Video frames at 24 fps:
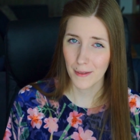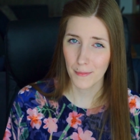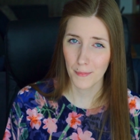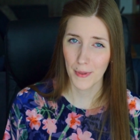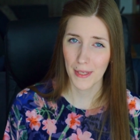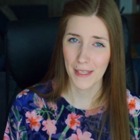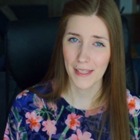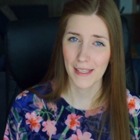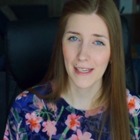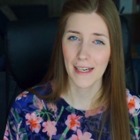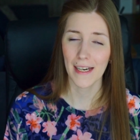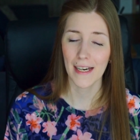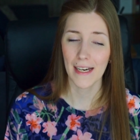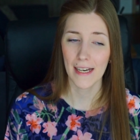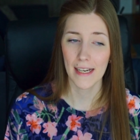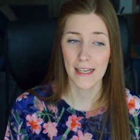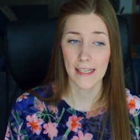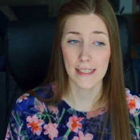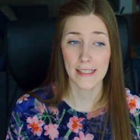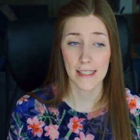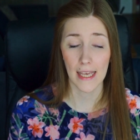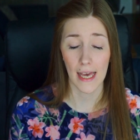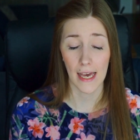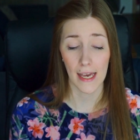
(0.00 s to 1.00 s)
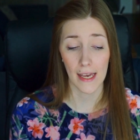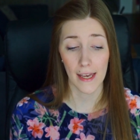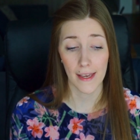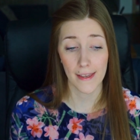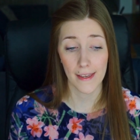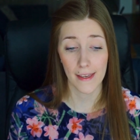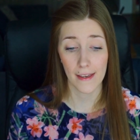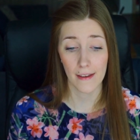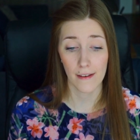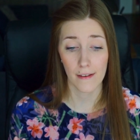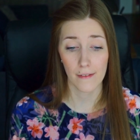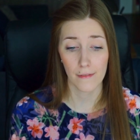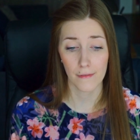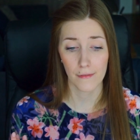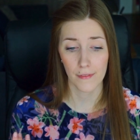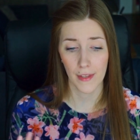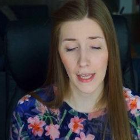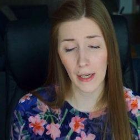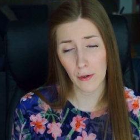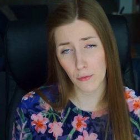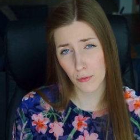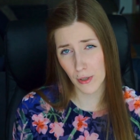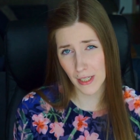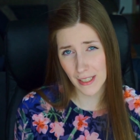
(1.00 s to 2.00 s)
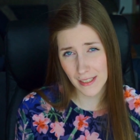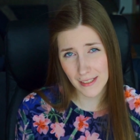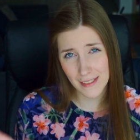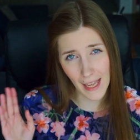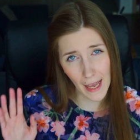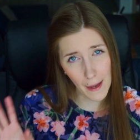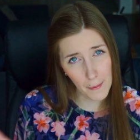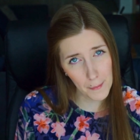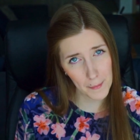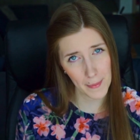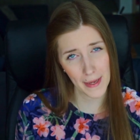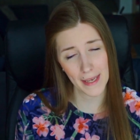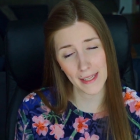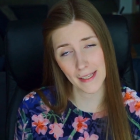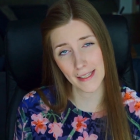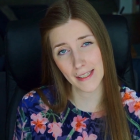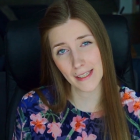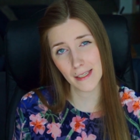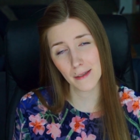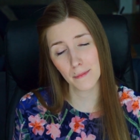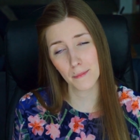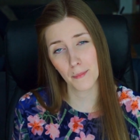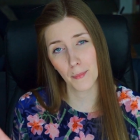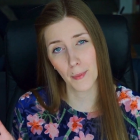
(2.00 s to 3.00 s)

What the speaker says: because I have not read that many,